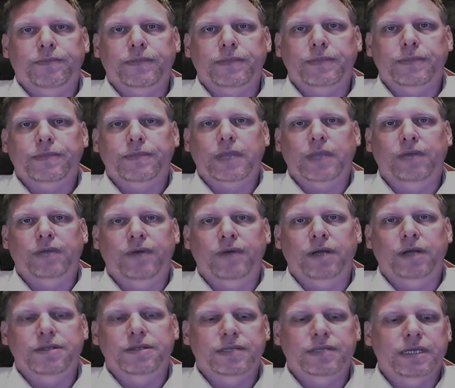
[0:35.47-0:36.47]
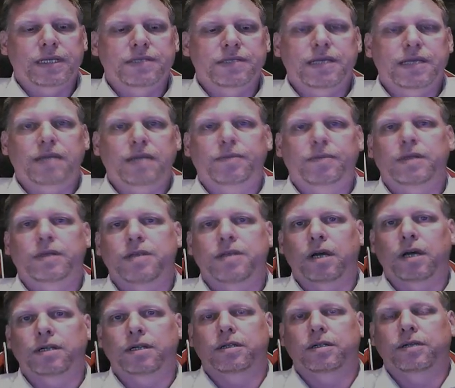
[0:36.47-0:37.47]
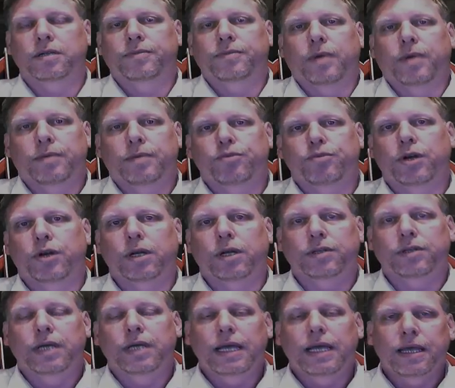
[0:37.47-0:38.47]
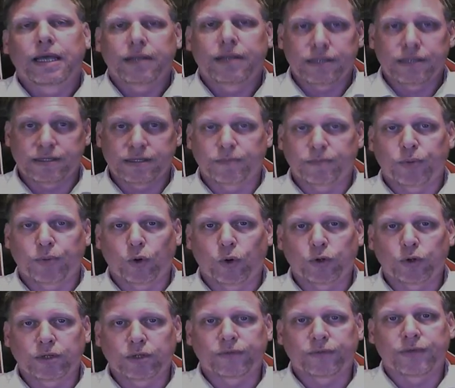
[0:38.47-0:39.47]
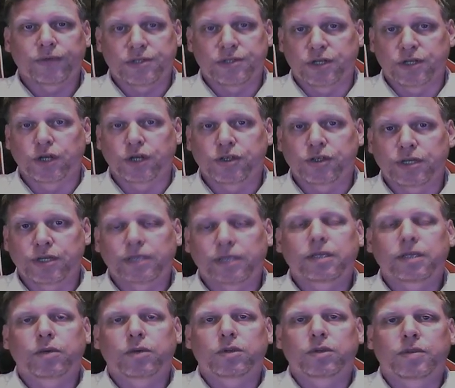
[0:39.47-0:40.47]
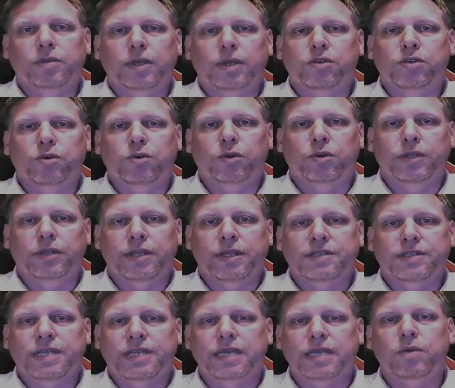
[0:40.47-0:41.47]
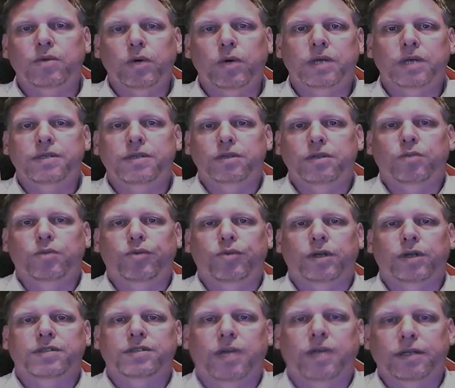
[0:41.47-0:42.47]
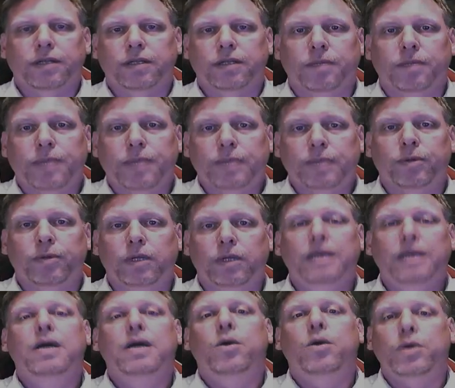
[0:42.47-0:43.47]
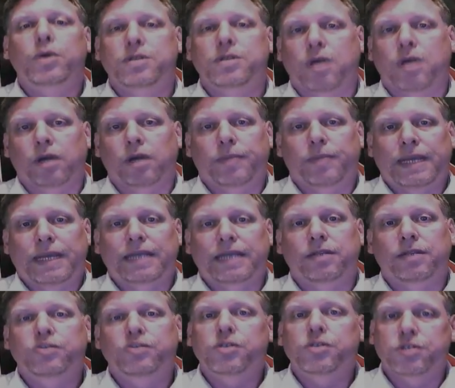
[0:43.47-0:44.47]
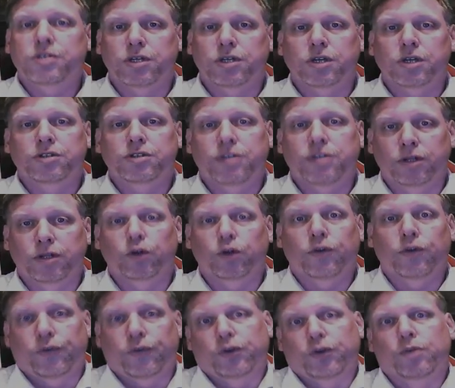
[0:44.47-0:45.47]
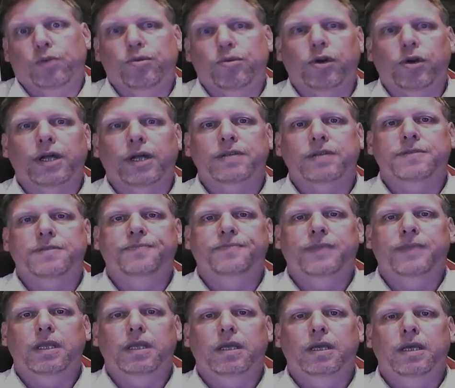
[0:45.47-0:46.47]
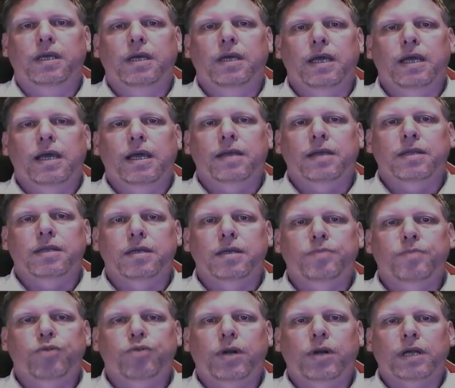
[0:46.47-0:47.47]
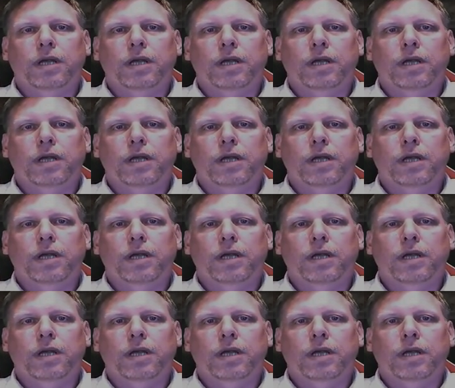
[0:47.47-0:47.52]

advanced ski set, my title of my product. This is important for searching. You want to make sure that there's keywords in your product title that people would type in to search to look for your product. The product